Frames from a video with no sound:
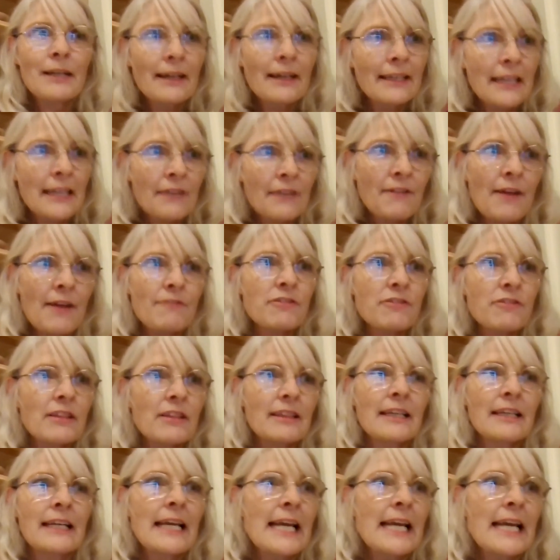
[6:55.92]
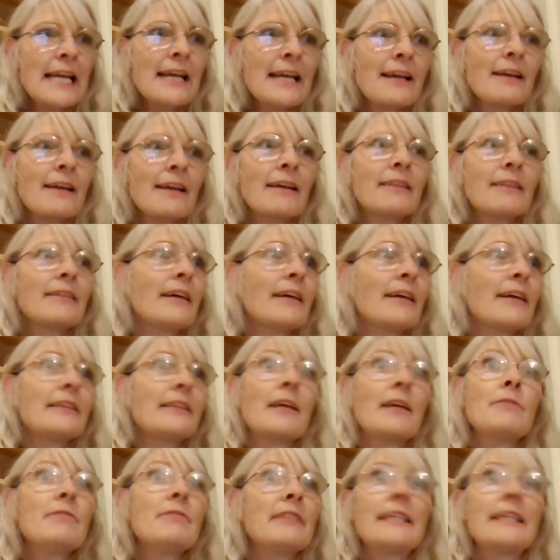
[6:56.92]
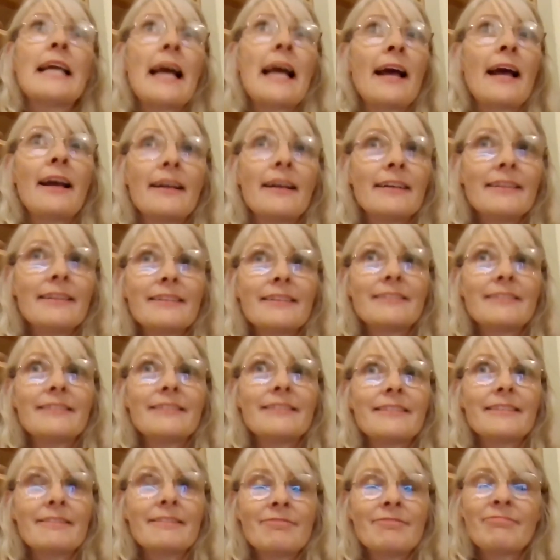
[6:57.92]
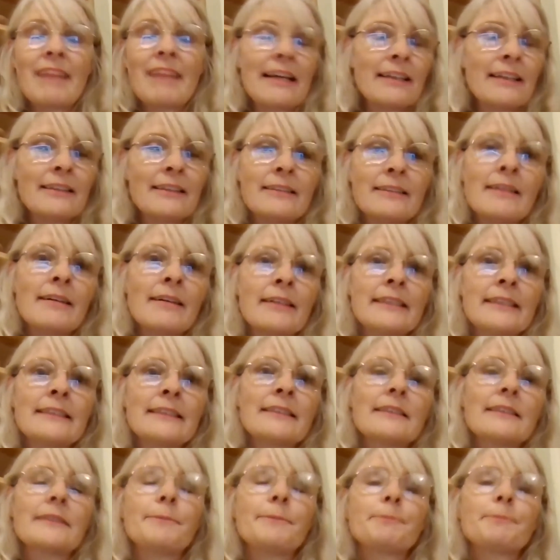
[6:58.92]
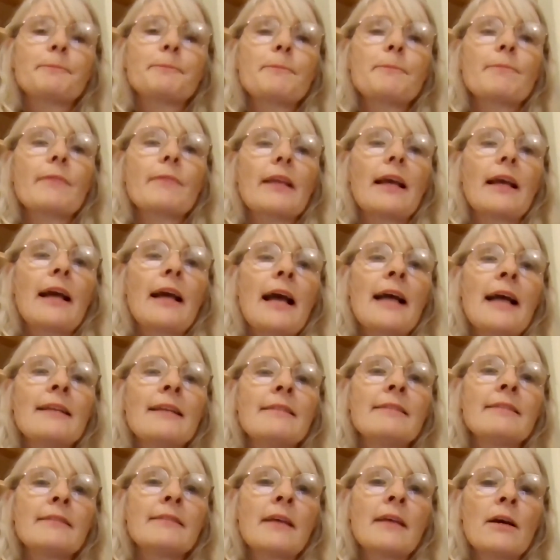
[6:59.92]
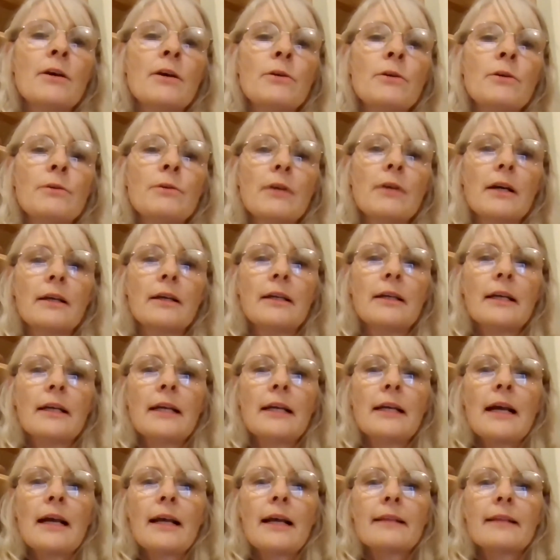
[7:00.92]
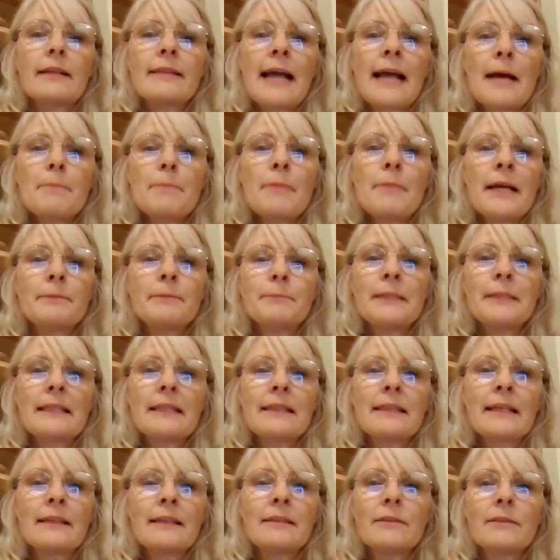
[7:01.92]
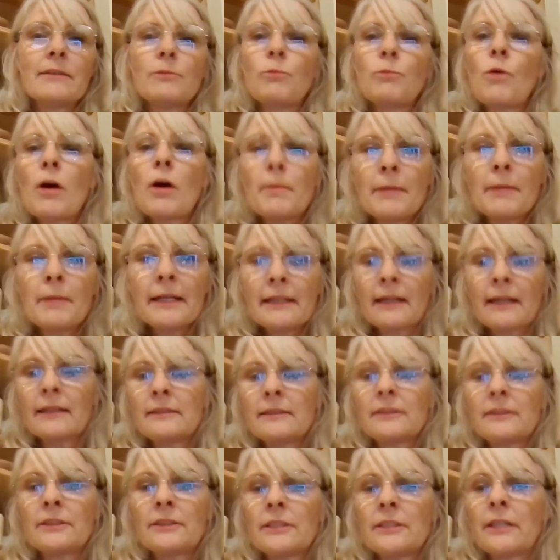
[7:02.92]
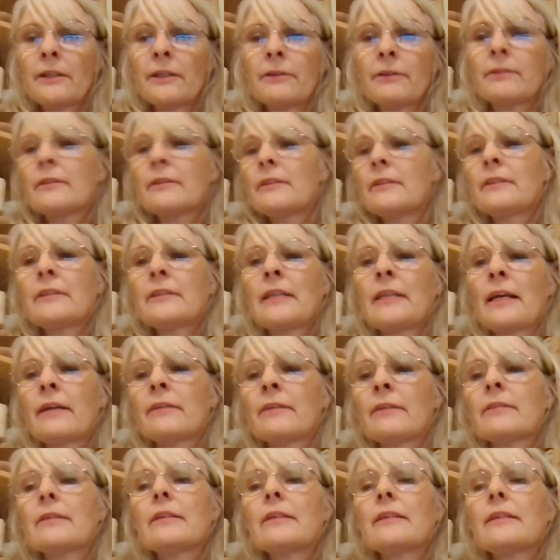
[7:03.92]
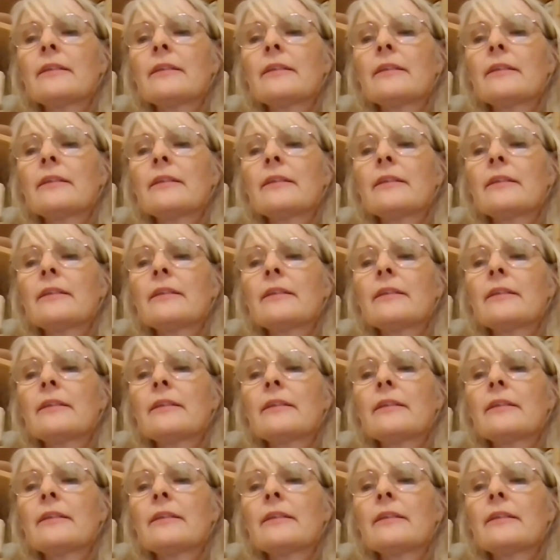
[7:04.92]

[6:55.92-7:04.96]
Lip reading: I give everything here, I don't get recognized. And so that made me think, like, what am I going to do? You know,